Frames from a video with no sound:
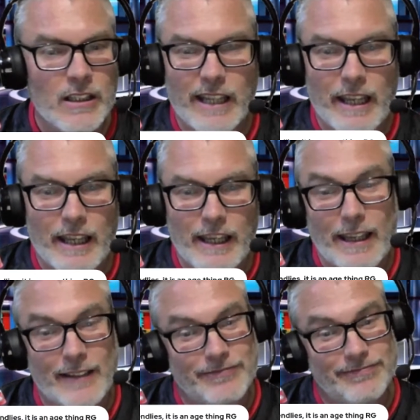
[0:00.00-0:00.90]
Yeah,
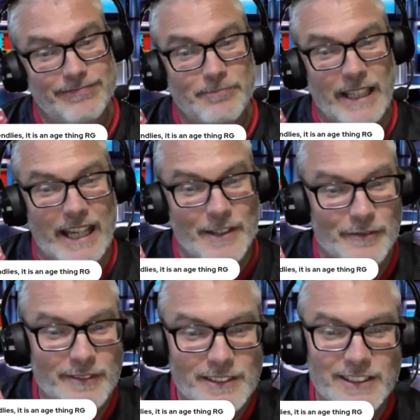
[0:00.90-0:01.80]
uh,
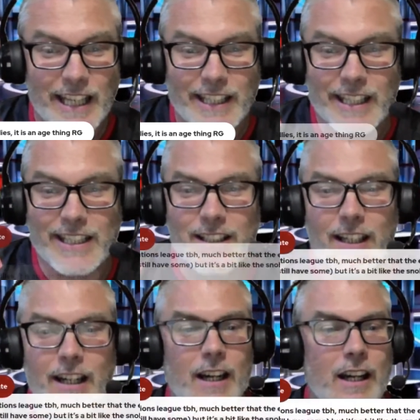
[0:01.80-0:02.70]
behave. Steady.
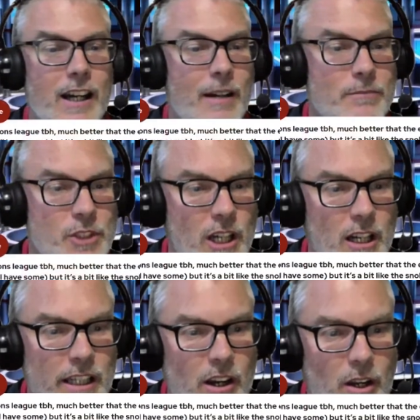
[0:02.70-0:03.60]
Um,
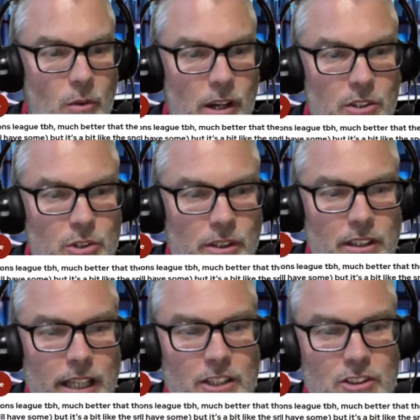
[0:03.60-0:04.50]
Charlie, I quite enjoyed
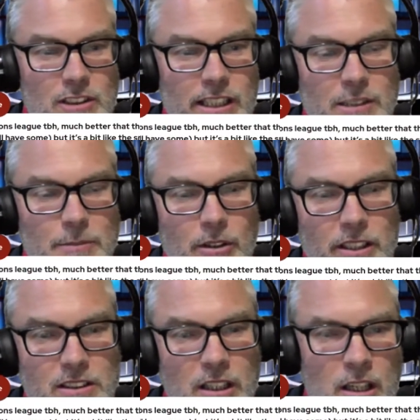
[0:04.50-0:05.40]
the Nations League, to be
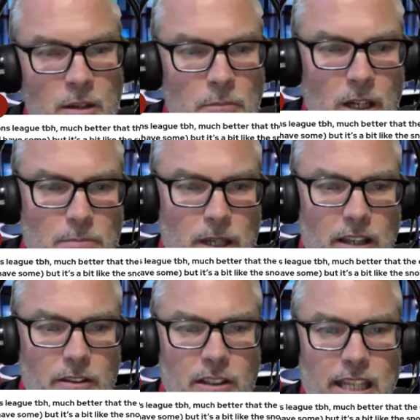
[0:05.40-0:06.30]
honest. Much
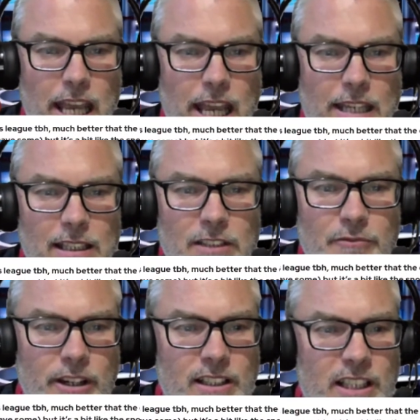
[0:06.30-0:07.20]
better than the endless
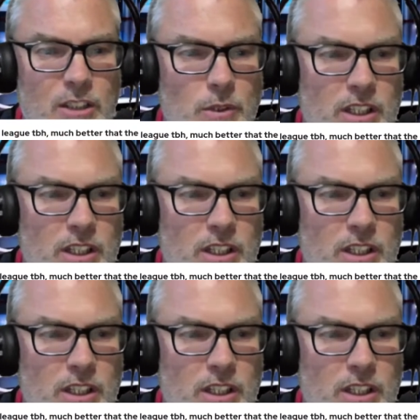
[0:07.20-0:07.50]
friendlies